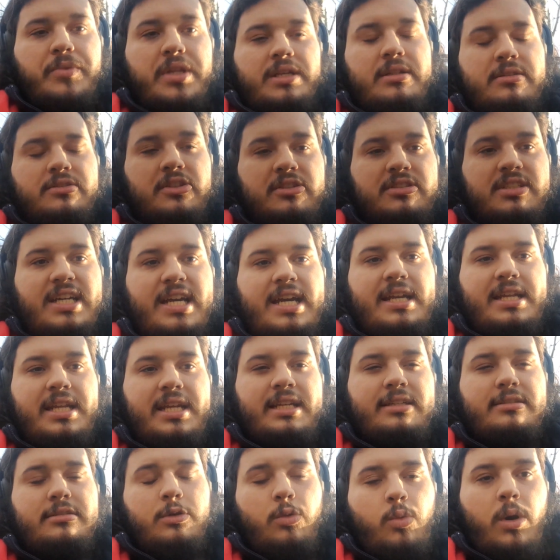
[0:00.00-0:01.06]
Society
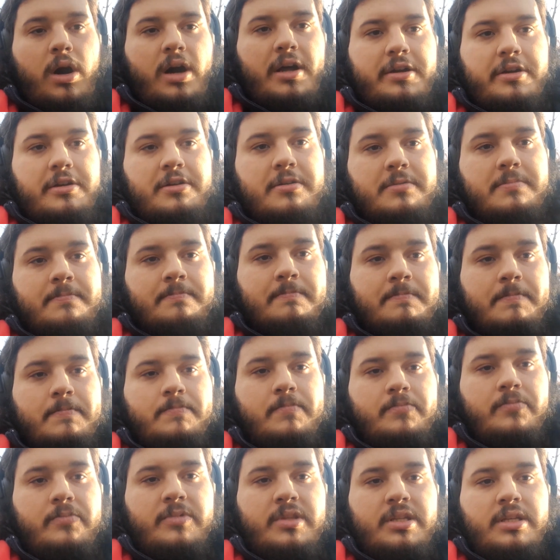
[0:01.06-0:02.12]
is the water.
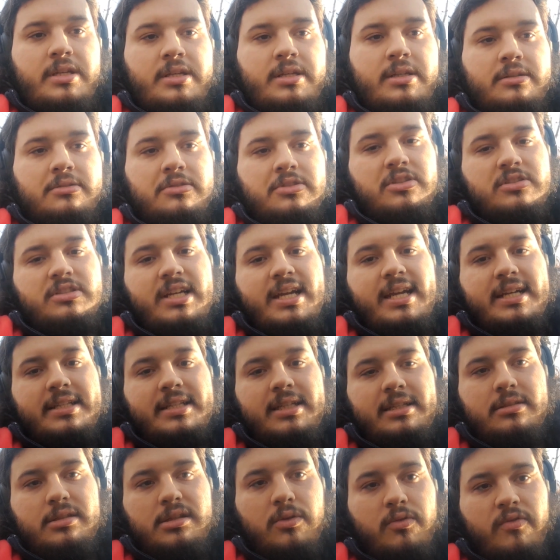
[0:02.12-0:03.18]
Society
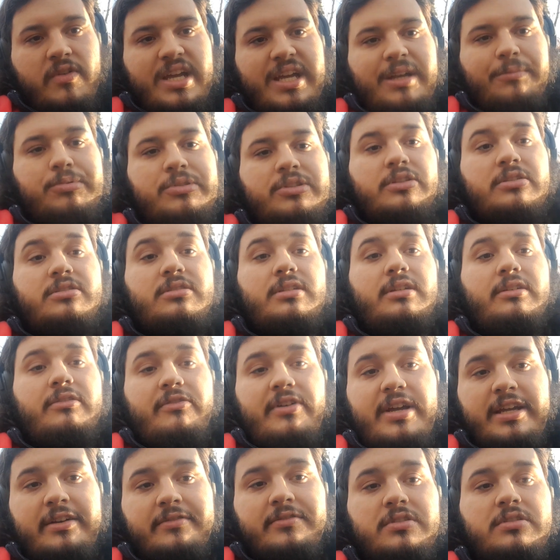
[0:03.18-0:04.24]
is the
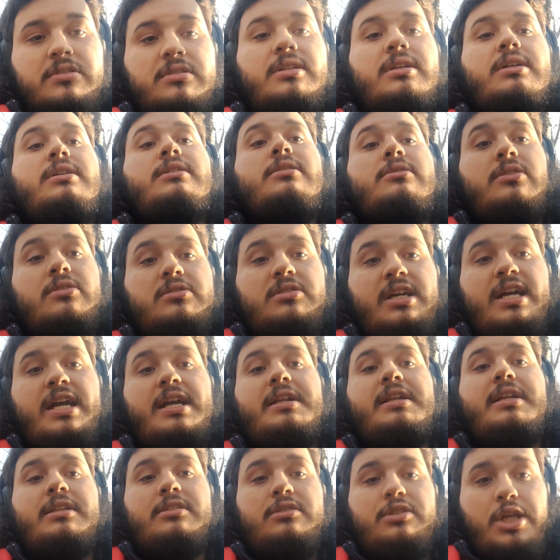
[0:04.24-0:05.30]
waves.
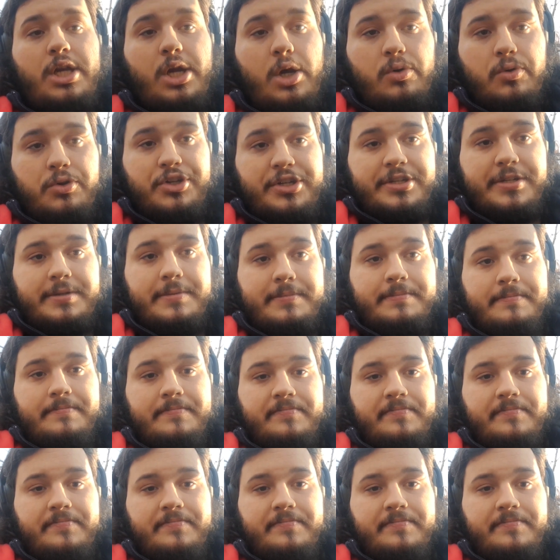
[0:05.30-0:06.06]
Society is the ocean.